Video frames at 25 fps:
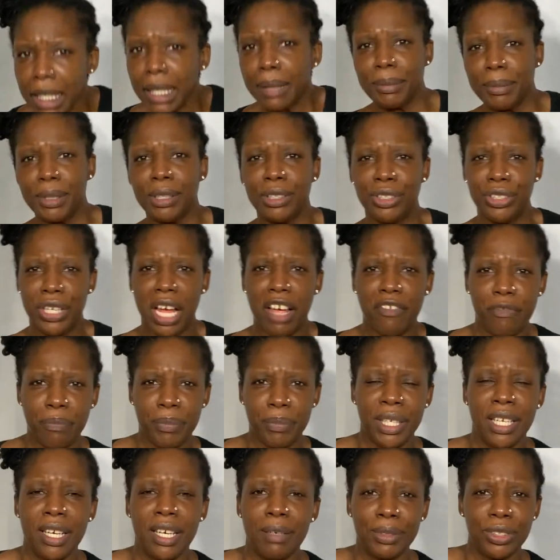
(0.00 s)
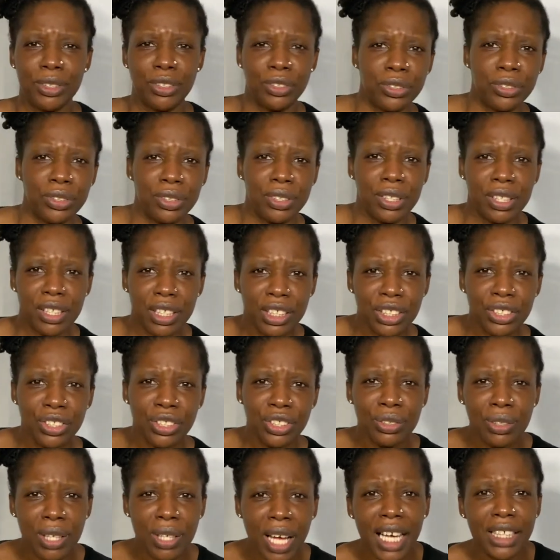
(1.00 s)
because you haven't been able to do the things you
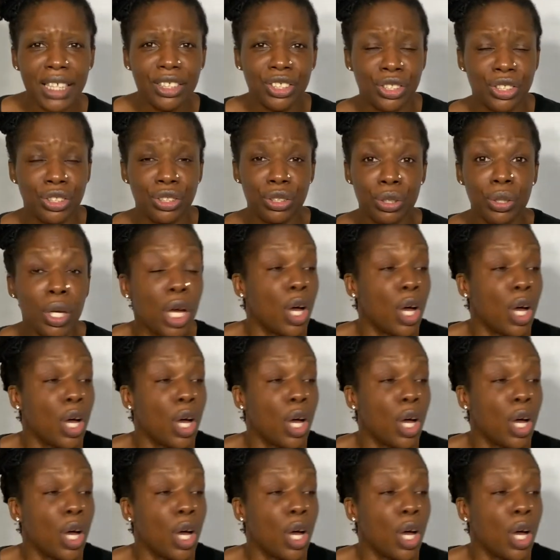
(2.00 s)
like to do.